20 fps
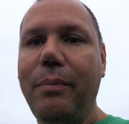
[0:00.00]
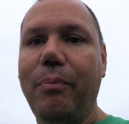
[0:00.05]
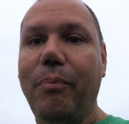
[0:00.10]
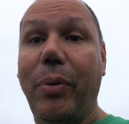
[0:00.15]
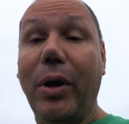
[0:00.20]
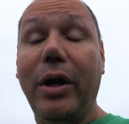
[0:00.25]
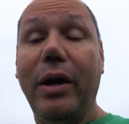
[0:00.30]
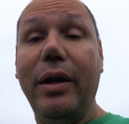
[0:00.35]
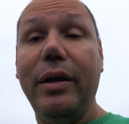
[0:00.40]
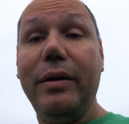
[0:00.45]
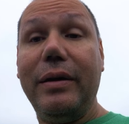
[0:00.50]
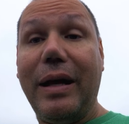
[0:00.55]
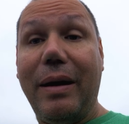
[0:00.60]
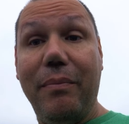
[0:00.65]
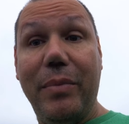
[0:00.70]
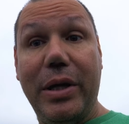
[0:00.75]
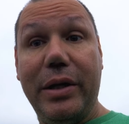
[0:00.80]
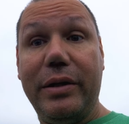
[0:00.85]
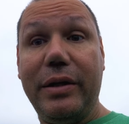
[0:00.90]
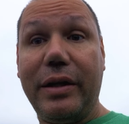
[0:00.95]
But
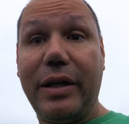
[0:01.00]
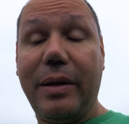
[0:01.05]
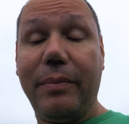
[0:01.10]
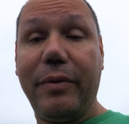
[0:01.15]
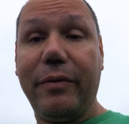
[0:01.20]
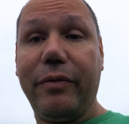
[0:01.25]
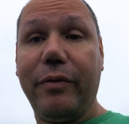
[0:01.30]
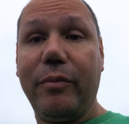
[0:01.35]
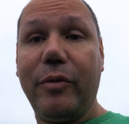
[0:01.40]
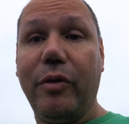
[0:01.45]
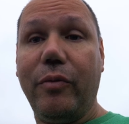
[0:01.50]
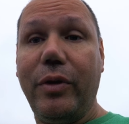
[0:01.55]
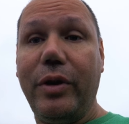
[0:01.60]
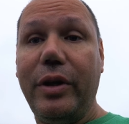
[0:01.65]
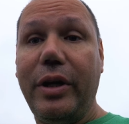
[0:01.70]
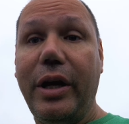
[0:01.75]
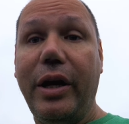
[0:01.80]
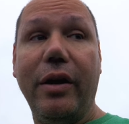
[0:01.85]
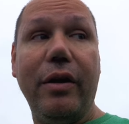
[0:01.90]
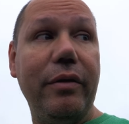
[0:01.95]
that meant it kept it from
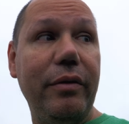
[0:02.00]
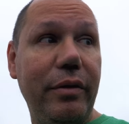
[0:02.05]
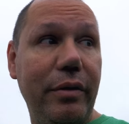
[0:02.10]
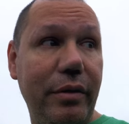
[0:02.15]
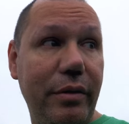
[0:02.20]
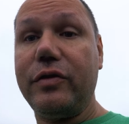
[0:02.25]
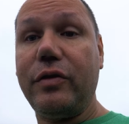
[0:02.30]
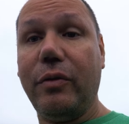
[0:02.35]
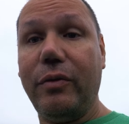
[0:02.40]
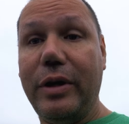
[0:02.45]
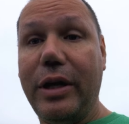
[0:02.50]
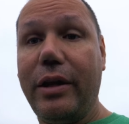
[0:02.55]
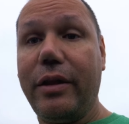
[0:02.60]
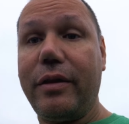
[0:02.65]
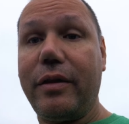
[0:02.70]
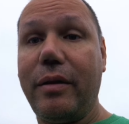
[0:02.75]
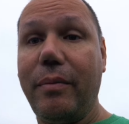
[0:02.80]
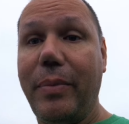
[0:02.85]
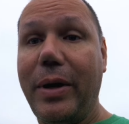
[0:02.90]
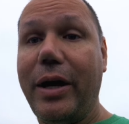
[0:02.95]
going down. So now
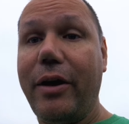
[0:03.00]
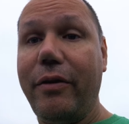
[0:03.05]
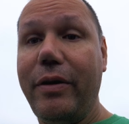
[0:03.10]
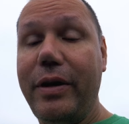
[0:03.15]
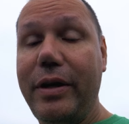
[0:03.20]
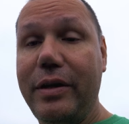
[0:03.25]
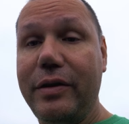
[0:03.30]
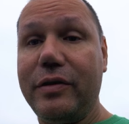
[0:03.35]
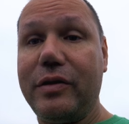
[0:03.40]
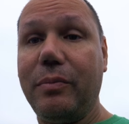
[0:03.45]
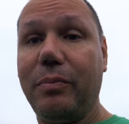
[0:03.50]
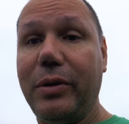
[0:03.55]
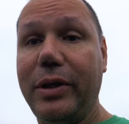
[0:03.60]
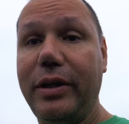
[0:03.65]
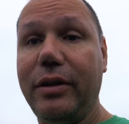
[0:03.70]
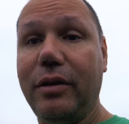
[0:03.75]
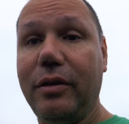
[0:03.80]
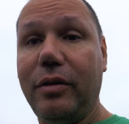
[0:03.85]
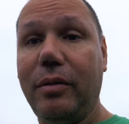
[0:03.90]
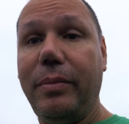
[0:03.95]
that the battery is
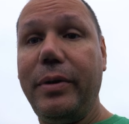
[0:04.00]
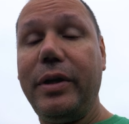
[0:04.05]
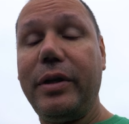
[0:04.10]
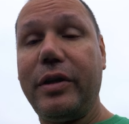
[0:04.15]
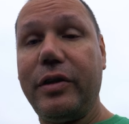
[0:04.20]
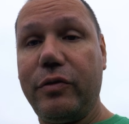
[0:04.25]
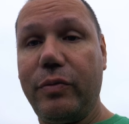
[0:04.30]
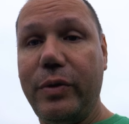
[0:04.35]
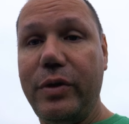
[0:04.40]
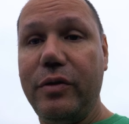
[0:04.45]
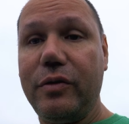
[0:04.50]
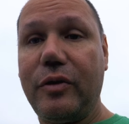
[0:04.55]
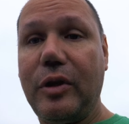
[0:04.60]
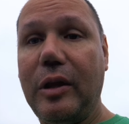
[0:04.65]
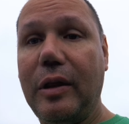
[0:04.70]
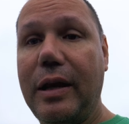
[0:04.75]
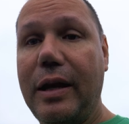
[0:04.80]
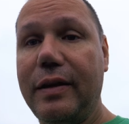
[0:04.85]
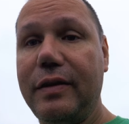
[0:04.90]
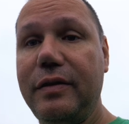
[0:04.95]
depleted a little bit because we used
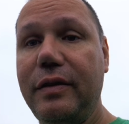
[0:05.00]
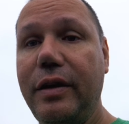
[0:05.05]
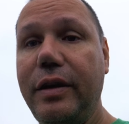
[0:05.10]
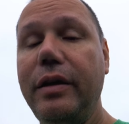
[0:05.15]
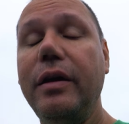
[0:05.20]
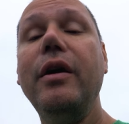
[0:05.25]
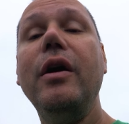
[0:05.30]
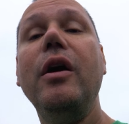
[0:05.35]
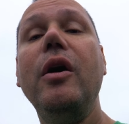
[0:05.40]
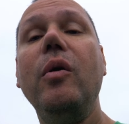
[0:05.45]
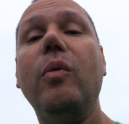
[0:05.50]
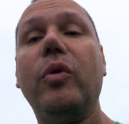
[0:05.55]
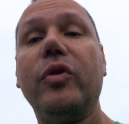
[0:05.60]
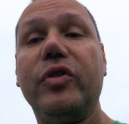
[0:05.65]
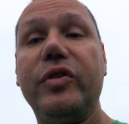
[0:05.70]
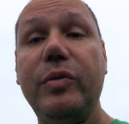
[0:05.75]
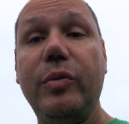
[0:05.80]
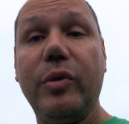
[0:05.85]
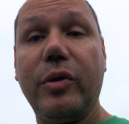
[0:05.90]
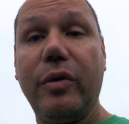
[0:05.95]
it last night, we'll
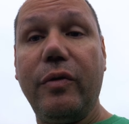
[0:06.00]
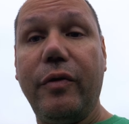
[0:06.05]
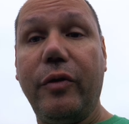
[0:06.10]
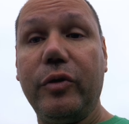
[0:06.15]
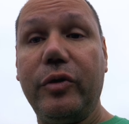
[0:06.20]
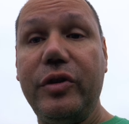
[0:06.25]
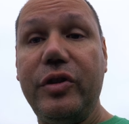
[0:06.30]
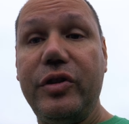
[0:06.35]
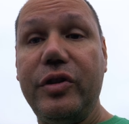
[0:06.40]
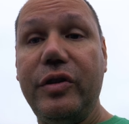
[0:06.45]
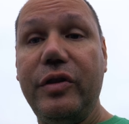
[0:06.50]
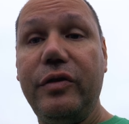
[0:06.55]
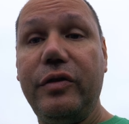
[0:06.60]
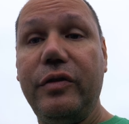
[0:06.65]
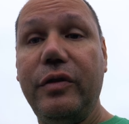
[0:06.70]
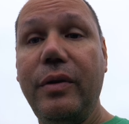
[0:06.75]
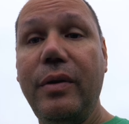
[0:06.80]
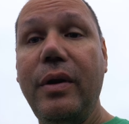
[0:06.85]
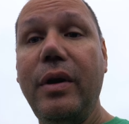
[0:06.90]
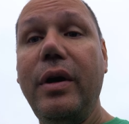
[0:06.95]
see where the voltage
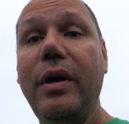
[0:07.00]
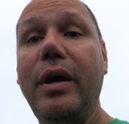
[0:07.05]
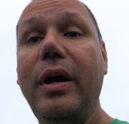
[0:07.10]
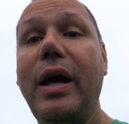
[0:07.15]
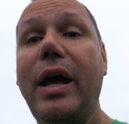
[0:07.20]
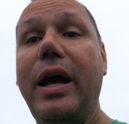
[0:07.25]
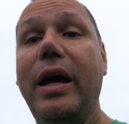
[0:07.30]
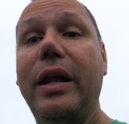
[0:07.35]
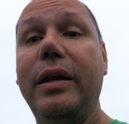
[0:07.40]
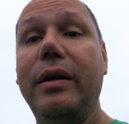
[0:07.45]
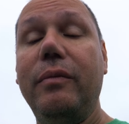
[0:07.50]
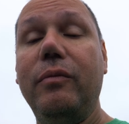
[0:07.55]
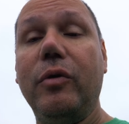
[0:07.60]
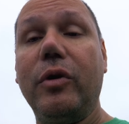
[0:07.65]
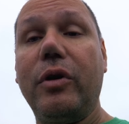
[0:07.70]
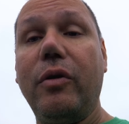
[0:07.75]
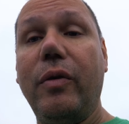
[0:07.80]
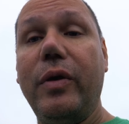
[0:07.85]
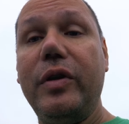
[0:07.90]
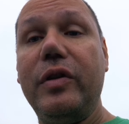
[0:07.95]
is. And then
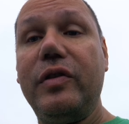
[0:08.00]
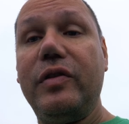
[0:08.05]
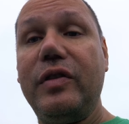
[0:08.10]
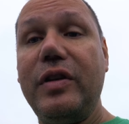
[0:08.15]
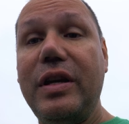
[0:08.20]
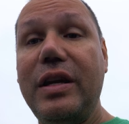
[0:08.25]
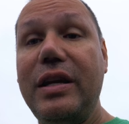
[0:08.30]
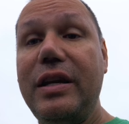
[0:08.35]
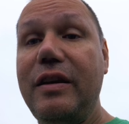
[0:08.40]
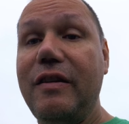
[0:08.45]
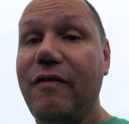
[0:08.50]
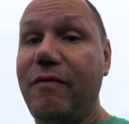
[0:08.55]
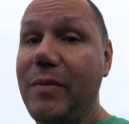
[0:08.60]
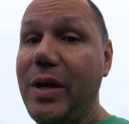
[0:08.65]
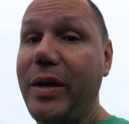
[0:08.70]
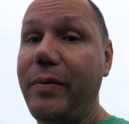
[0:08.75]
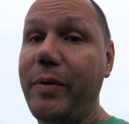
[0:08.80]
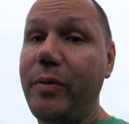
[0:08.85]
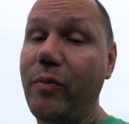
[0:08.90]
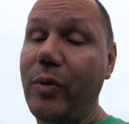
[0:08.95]
we're going to see if
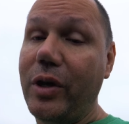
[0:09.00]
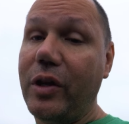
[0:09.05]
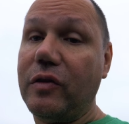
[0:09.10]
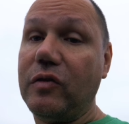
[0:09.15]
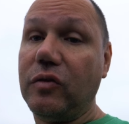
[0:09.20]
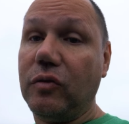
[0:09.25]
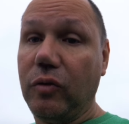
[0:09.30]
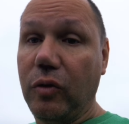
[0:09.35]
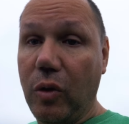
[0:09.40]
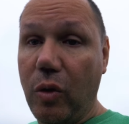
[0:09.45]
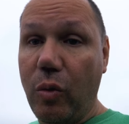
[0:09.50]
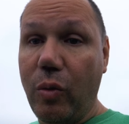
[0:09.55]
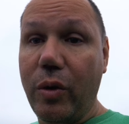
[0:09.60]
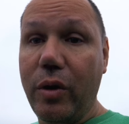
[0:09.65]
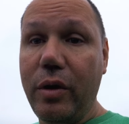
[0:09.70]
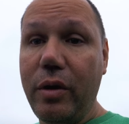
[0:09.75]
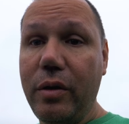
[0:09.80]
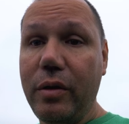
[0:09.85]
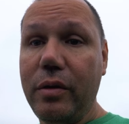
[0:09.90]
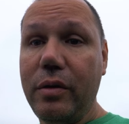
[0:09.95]
maybe when it's
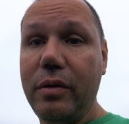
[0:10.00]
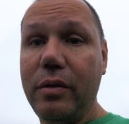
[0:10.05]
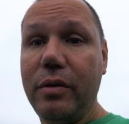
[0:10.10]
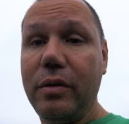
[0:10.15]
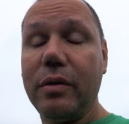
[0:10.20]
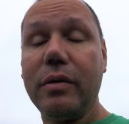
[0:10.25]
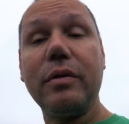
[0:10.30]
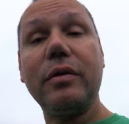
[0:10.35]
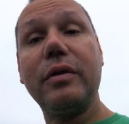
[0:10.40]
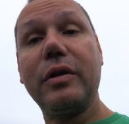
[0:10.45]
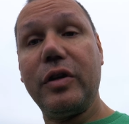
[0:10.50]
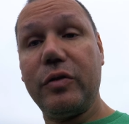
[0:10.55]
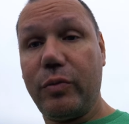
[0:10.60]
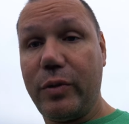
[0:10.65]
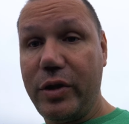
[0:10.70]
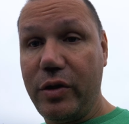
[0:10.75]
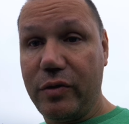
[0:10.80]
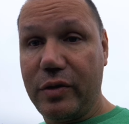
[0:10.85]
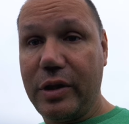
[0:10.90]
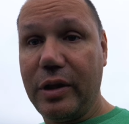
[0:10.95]
lower, because
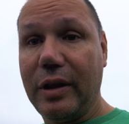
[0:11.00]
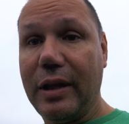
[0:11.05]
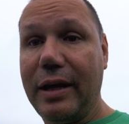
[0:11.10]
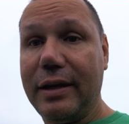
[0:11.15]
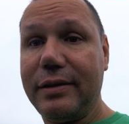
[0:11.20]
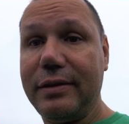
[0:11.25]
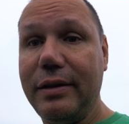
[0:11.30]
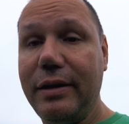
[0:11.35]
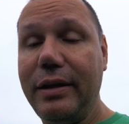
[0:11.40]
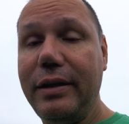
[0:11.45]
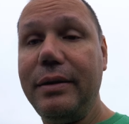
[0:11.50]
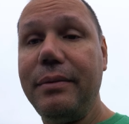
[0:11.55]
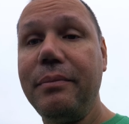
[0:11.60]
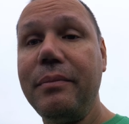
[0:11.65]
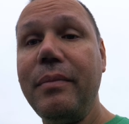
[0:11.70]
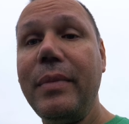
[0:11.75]
we used it last night,